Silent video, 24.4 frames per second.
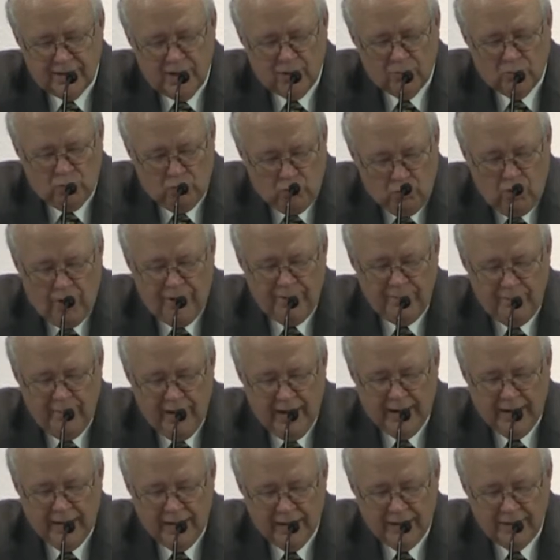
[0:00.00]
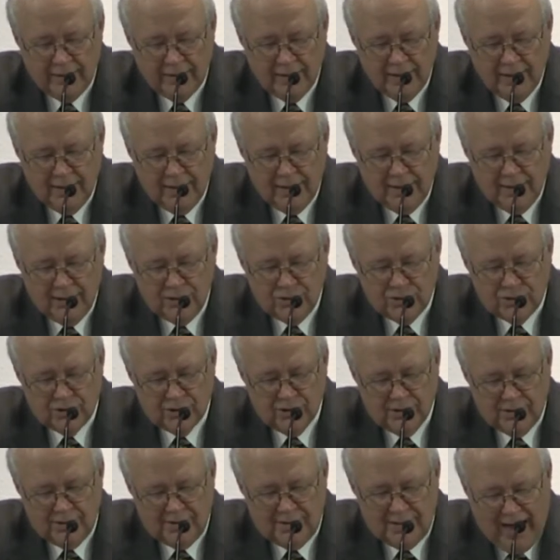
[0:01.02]
that one man
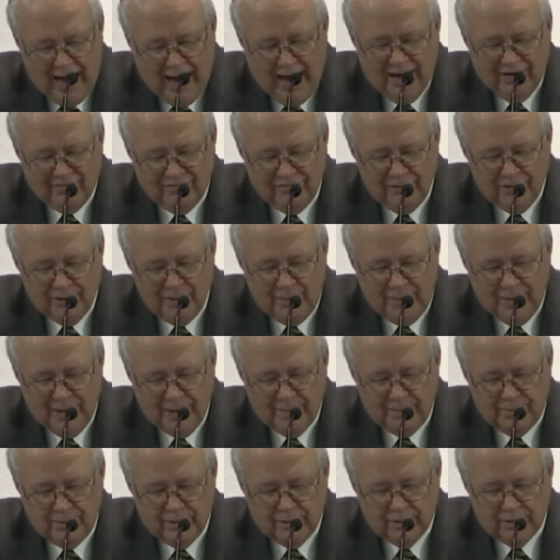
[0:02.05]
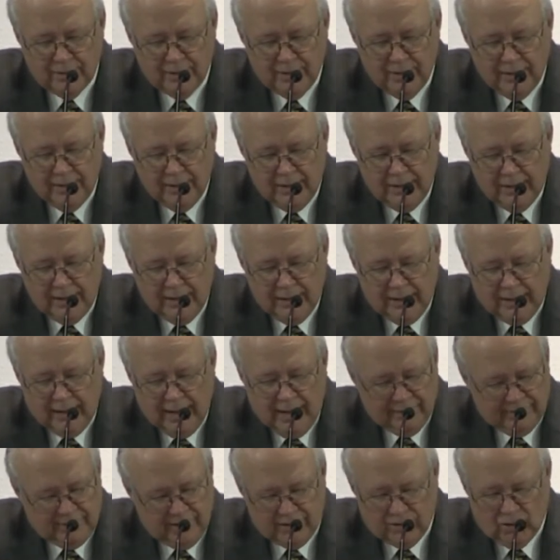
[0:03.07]
should die for the people
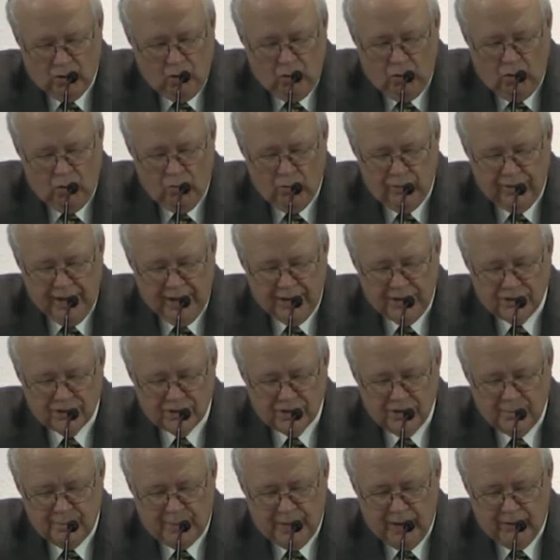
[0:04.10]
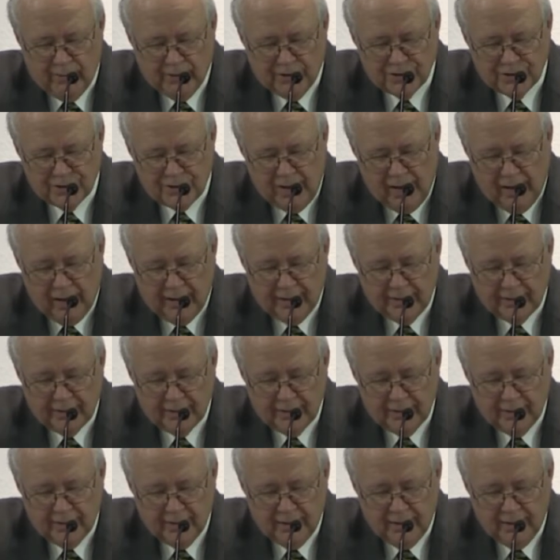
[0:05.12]
and that the whole nation perish.
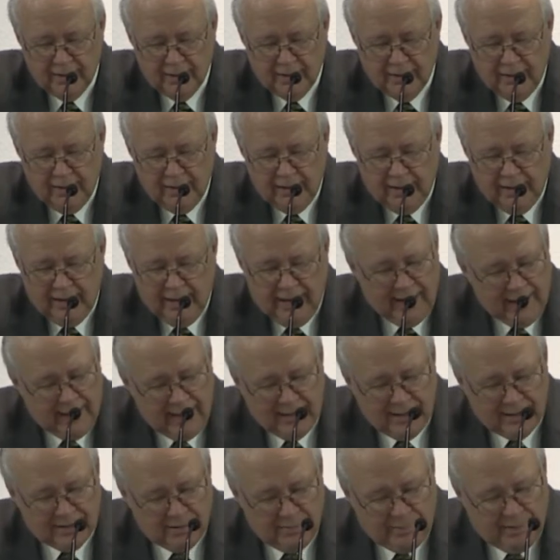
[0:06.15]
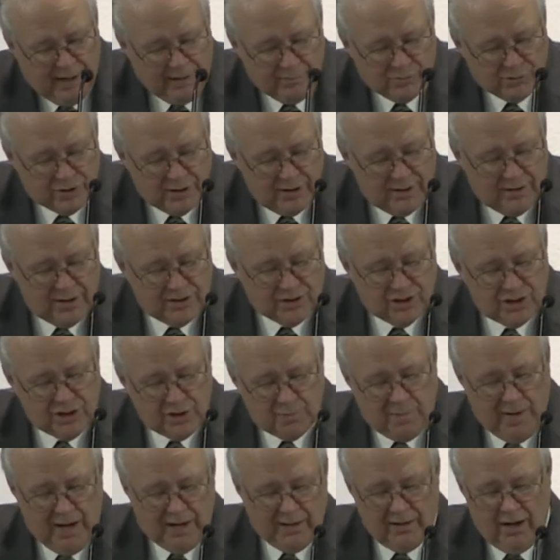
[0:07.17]
Hey, the Bible said this he
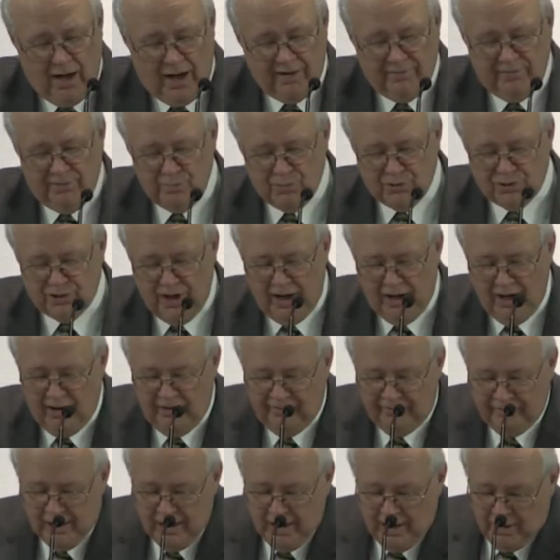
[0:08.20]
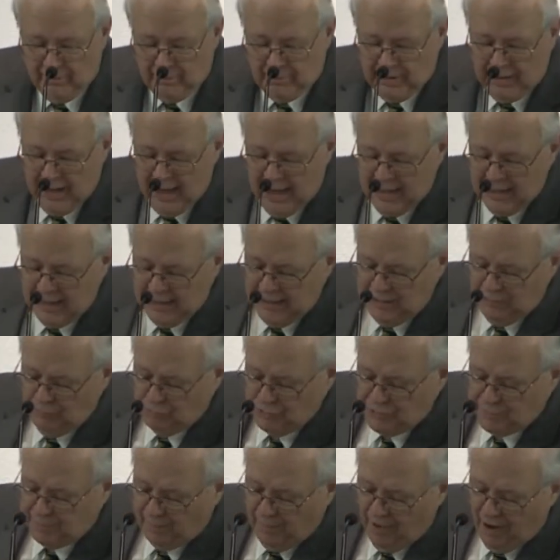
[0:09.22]
spake not of himself, but hey, he
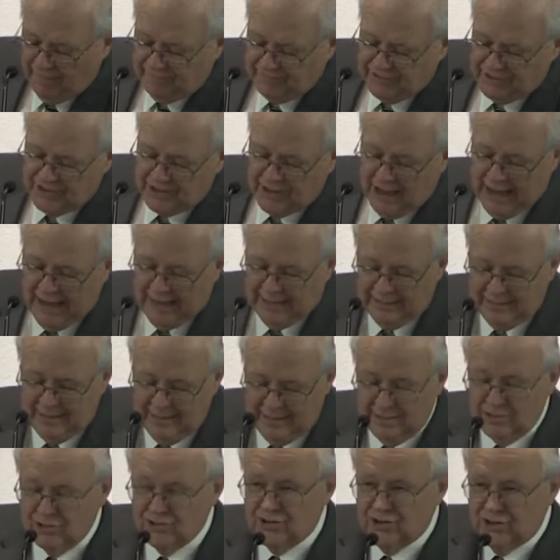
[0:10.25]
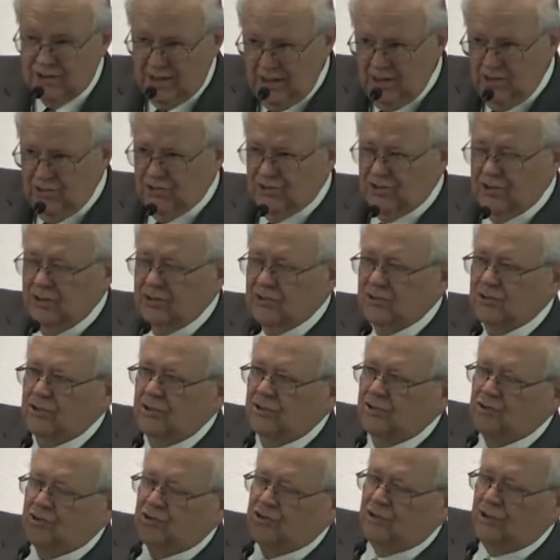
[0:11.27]
was prophesying that Jesus
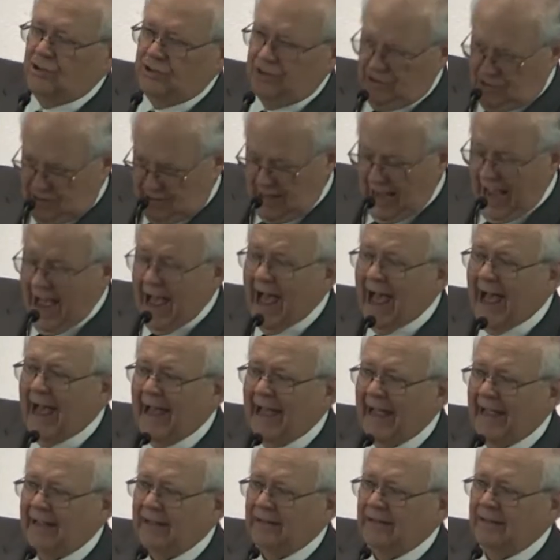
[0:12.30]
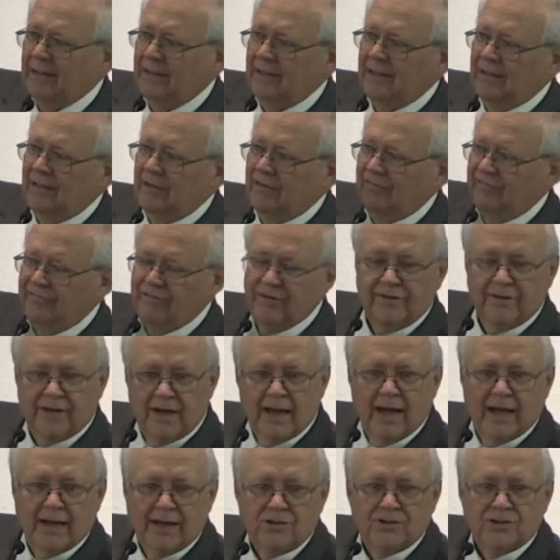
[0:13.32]
should die for the
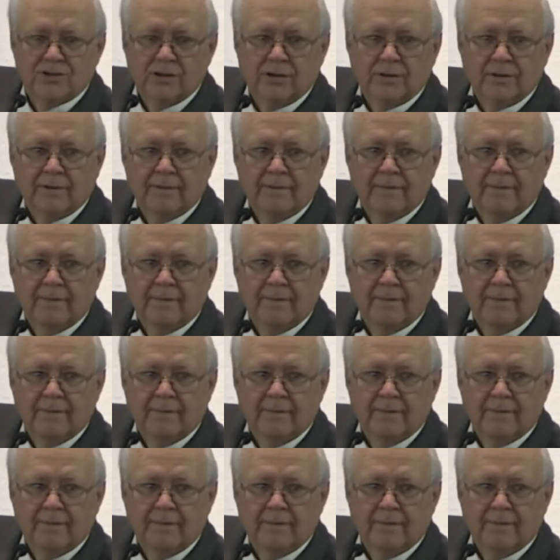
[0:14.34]
nation.